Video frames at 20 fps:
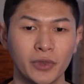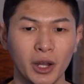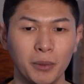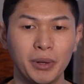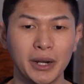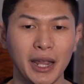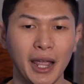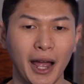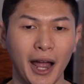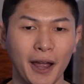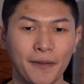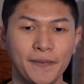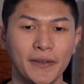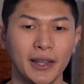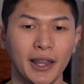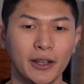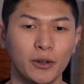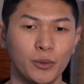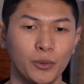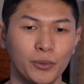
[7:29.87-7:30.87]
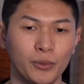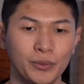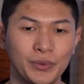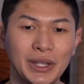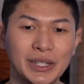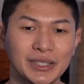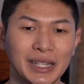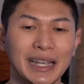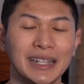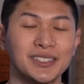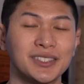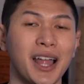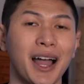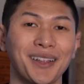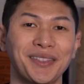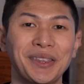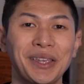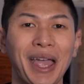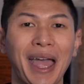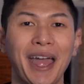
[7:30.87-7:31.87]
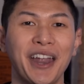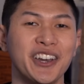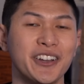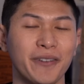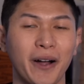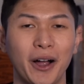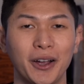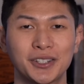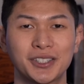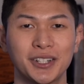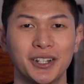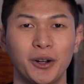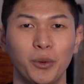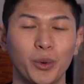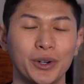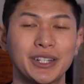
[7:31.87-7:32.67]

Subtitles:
But yeah, I feel like this is not the end of Ashura.